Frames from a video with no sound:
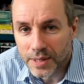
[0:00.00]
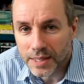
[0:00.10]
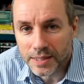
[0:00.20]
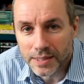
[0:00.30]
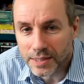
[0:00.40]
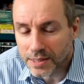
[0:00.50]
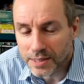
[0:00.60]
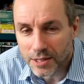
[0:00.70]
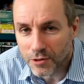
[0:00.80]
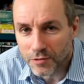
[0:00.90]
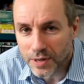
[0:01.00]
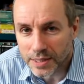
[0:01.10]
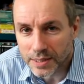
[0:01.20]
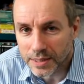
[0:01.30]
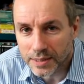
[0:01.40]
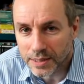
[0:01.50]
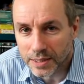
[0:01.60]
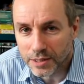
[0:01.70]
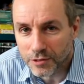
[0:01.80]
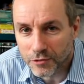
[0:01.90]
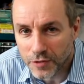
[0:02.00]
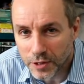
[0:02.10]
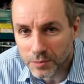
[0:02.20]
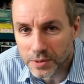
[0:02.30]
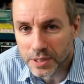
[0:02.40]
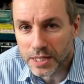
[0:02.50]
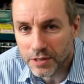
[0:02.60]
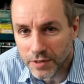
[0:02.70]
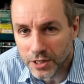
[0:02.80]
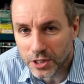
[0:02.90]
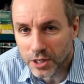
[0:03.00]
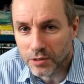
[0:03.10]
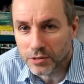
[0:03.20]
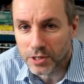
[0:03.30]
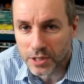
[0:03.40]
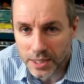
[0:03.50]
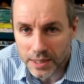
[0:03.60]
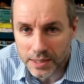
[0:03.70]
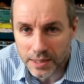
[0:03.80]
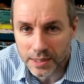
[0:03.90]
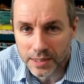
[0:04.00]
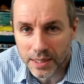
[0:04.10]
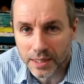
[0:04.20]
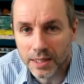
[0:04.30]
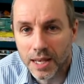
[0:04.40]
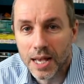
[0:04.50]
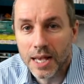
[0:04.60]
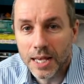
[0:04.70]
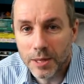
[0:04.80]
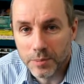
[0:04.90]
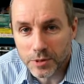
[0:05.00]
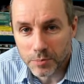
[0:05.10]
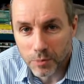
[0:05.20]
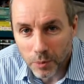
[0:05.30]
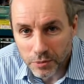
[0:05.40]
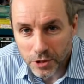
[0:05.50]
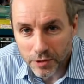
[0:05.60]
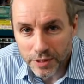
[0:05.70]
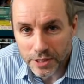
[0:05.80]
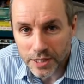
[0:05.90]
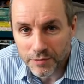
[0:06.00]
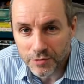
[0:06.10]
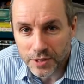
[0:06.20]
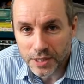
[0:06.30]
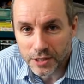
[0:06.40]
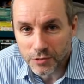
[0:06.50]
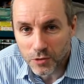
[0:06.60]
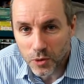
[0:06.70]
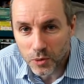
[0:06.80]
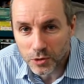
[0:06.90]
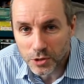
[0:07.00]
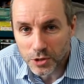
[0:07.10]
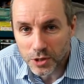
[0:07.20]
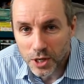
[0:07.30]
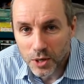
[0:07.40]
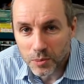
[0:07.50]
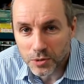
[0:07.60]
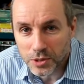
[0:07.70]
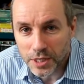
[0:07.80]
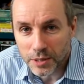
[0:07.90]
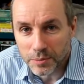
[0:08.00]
It's so fascinating. The films, the TV shows, the theatre he's done. He was a pop star in the 70s, of course, wasn't he?